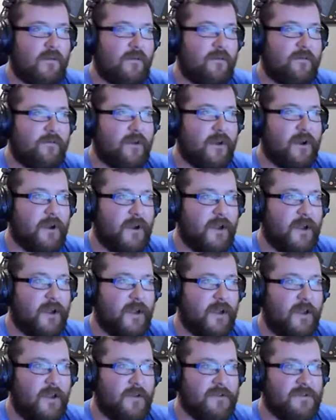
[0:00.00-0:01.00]

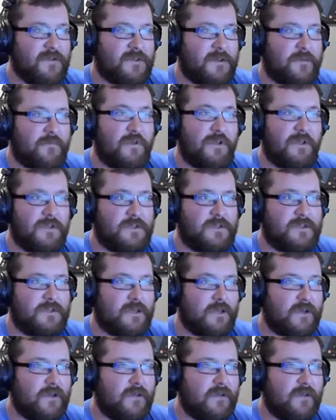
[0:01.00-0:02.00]

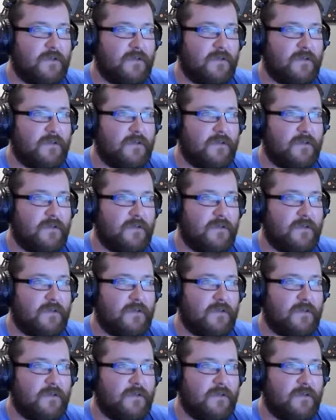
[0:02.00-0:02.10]
simplistic